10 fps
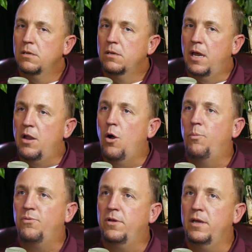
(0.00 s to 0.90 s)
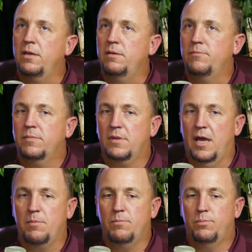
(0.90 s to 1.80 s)
And hopefully
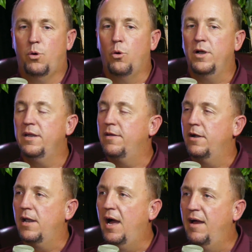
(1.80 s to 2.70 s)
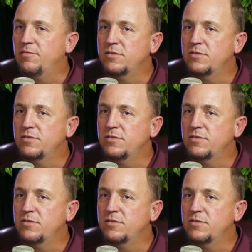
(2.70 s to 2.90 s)
like pour into their lives,